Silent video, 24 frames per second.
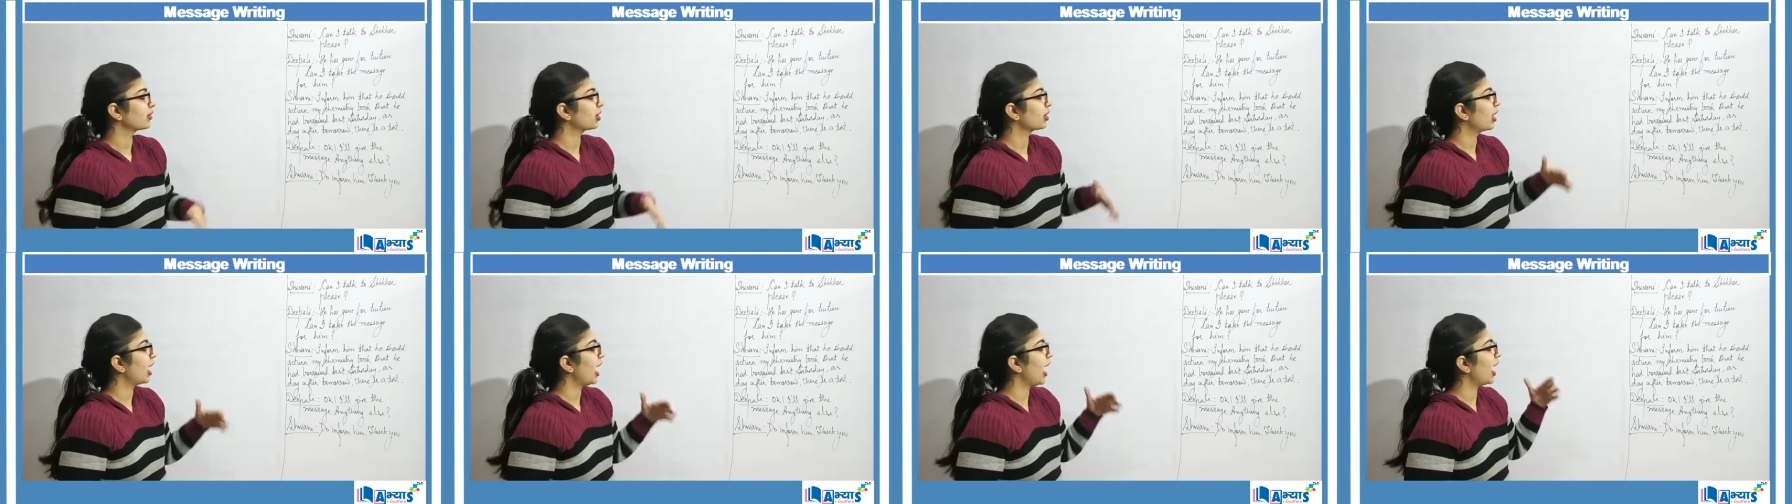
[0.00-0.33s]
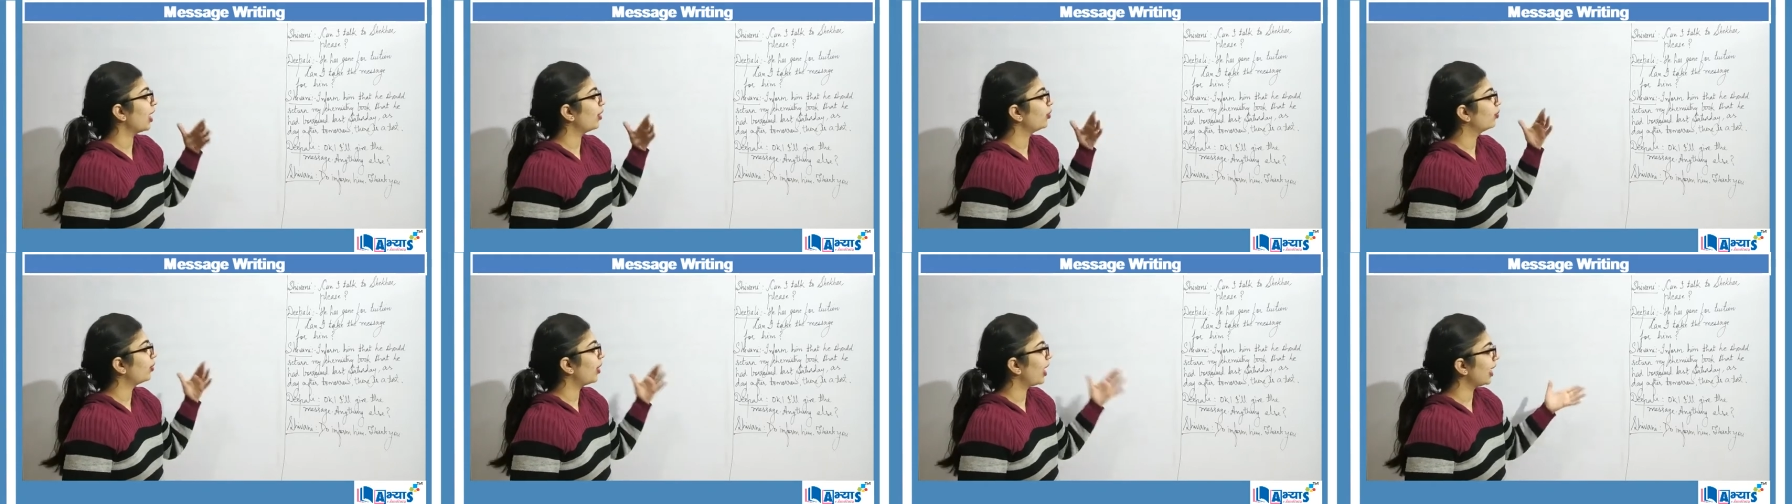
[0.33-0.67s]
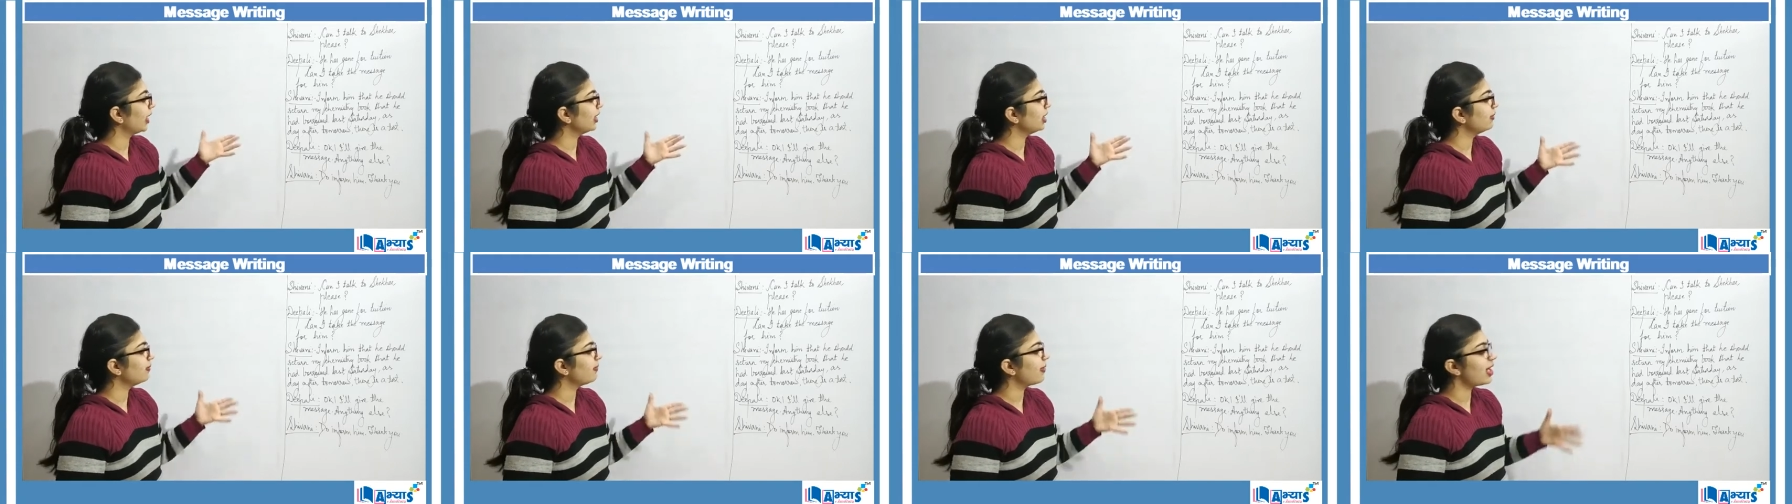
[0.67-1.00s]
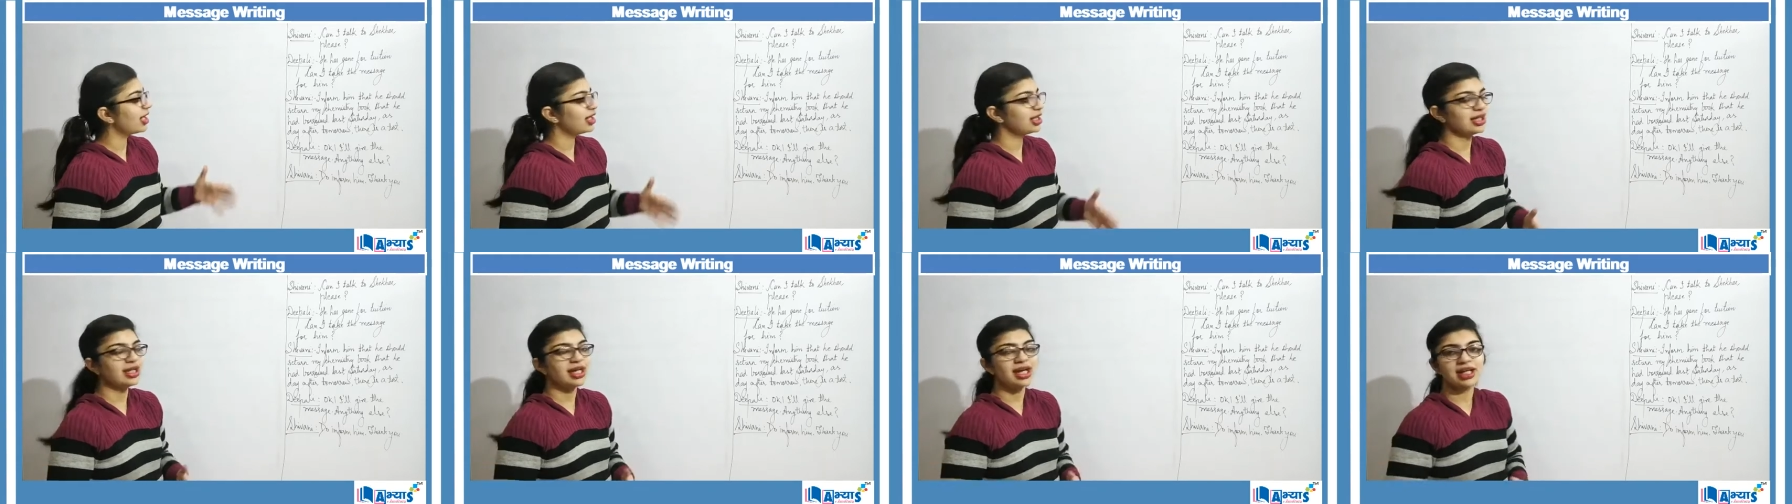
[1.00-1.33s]
And why
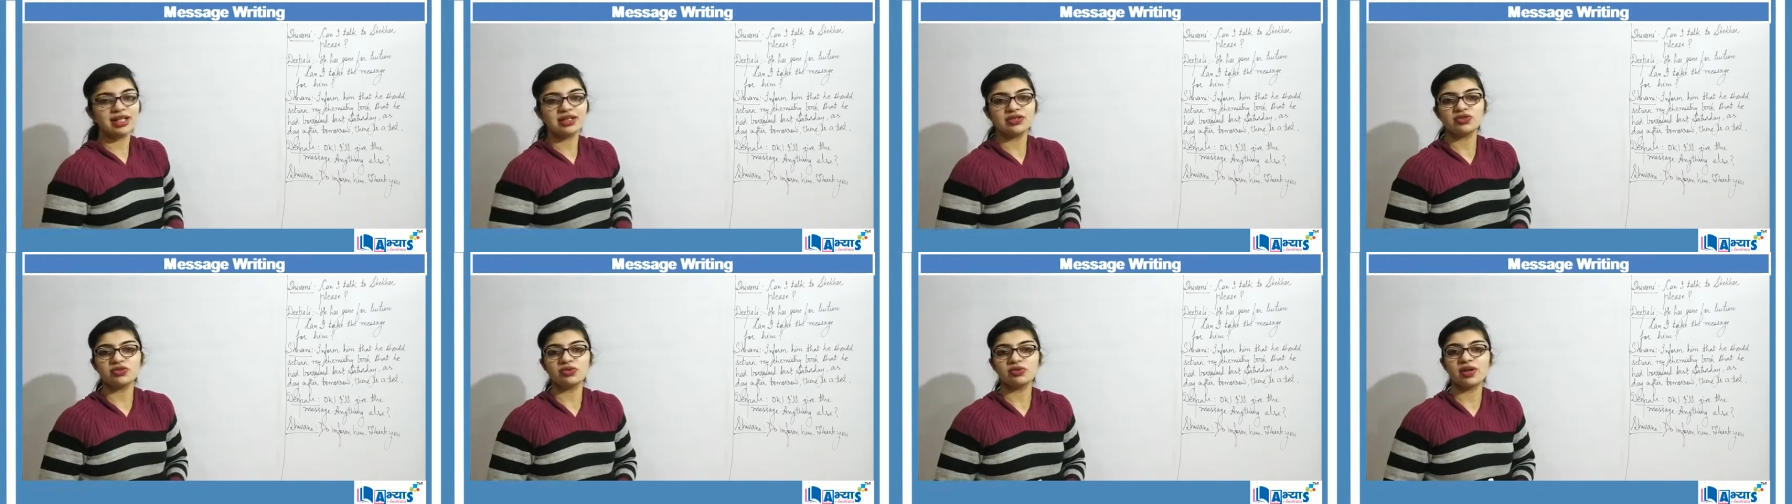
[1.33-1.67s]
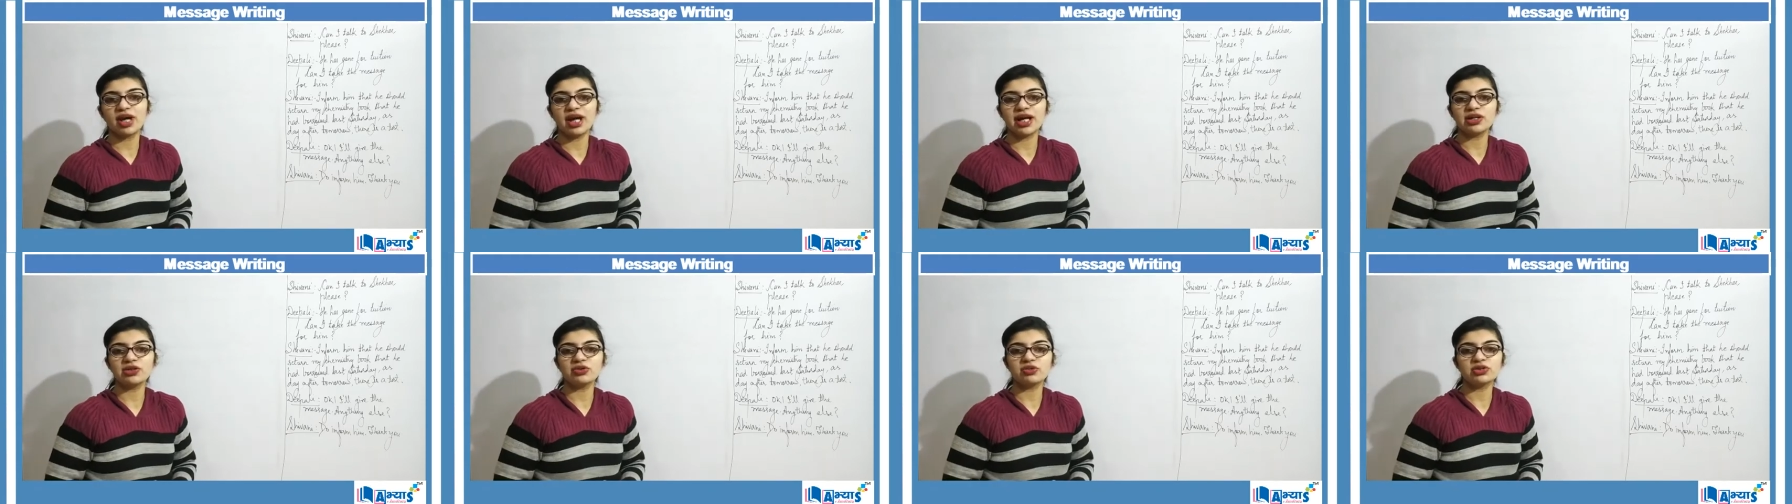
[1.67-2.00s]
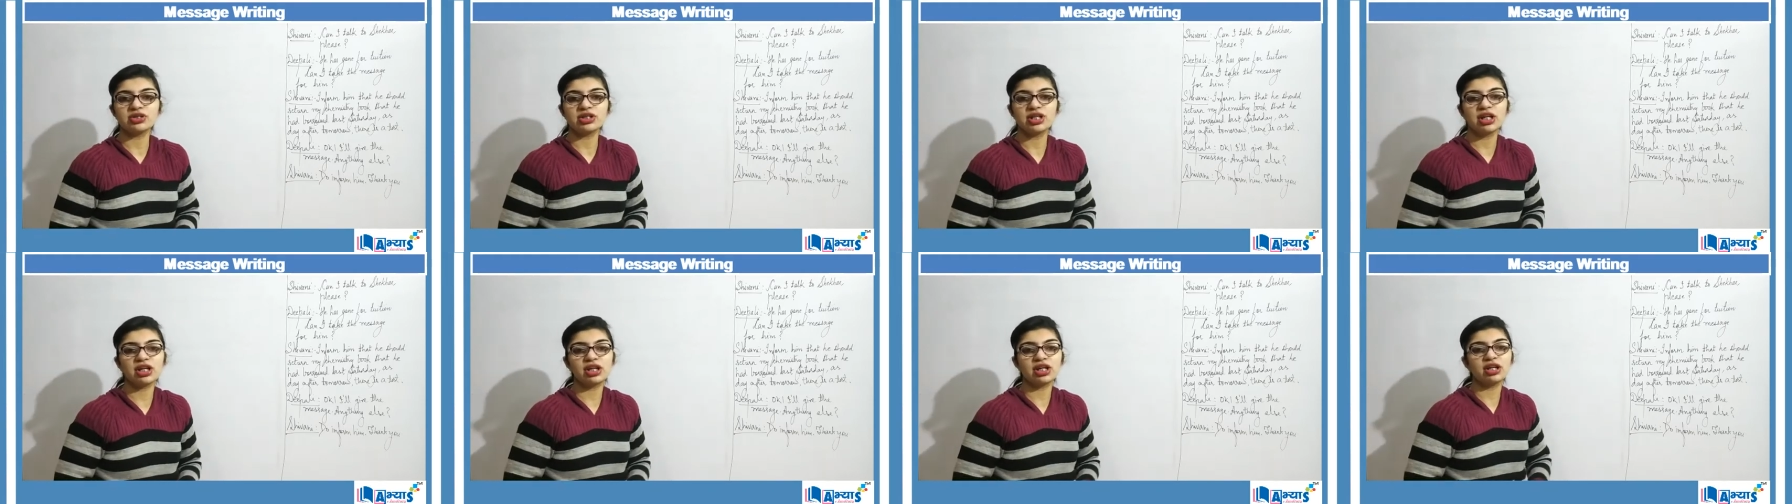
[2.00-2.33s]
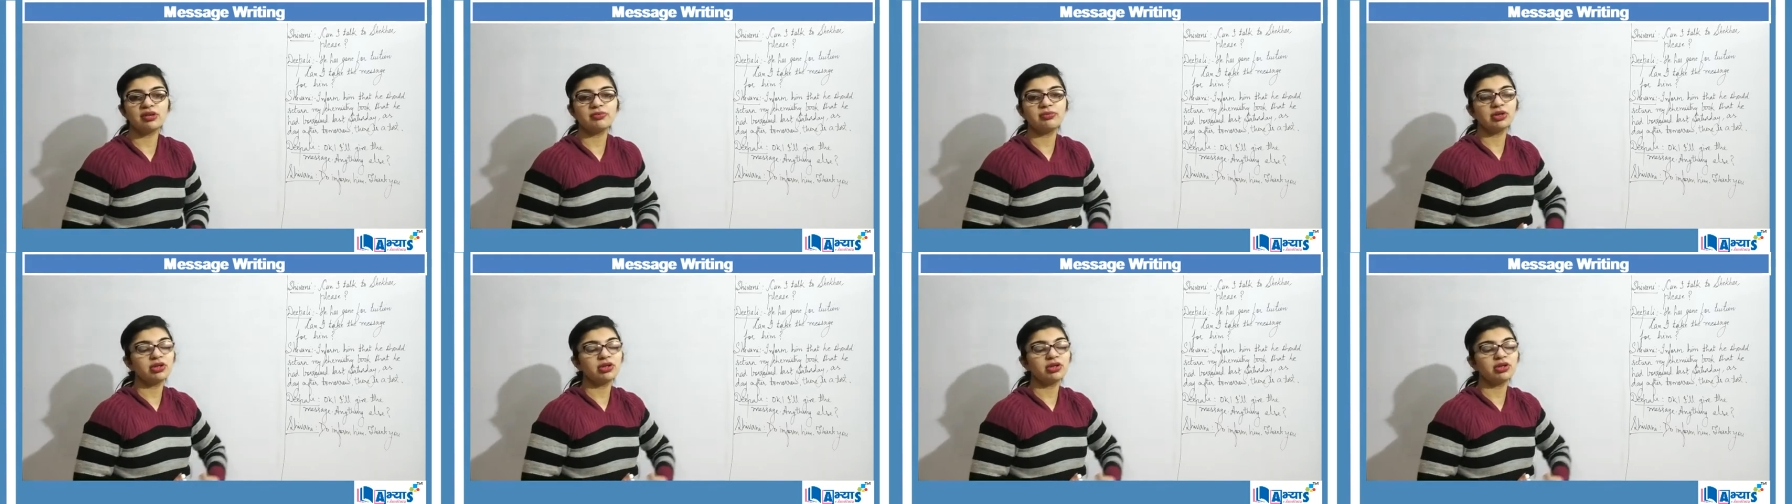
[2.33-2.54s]
Diwali has to write to Shekhar?